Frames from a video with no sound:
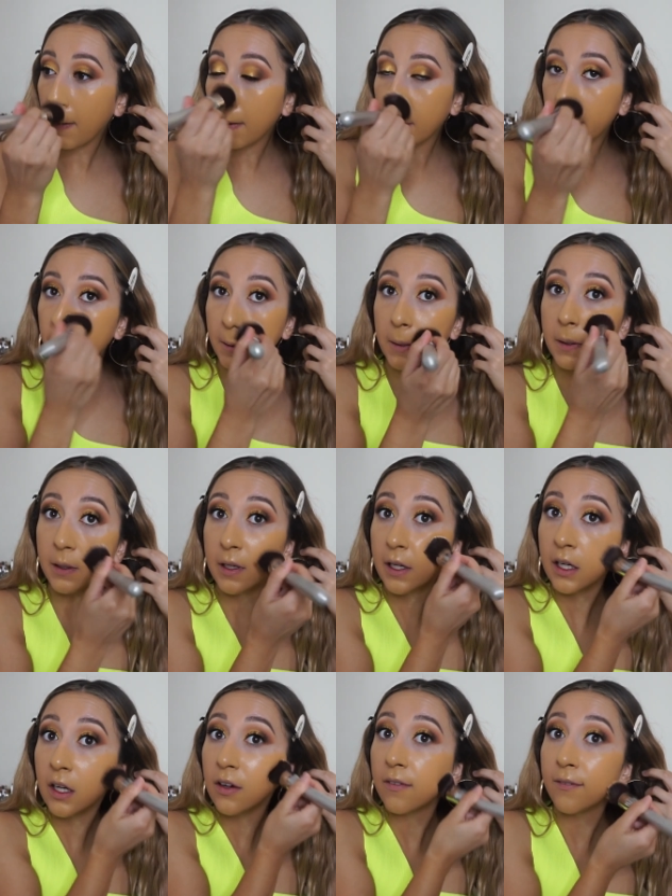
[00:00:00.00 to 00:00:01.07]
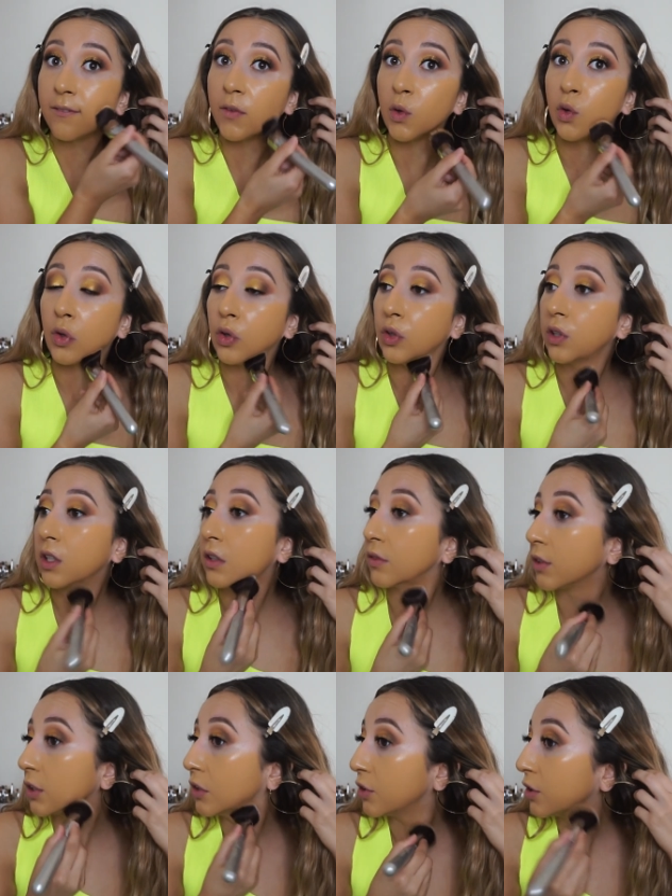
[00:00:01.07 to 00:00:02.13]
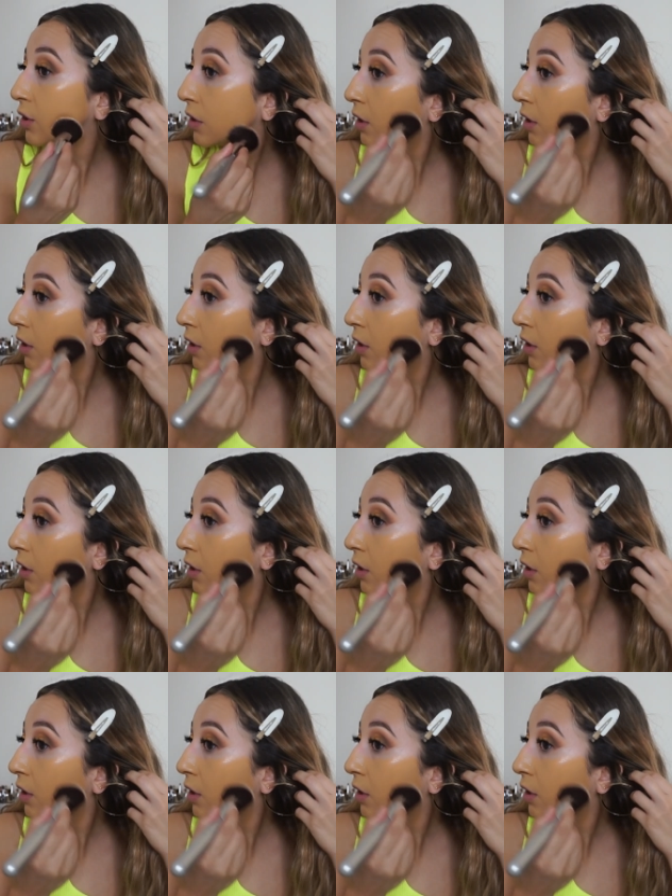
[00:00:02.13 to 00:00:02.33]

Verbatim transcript: you're going to get full coverage.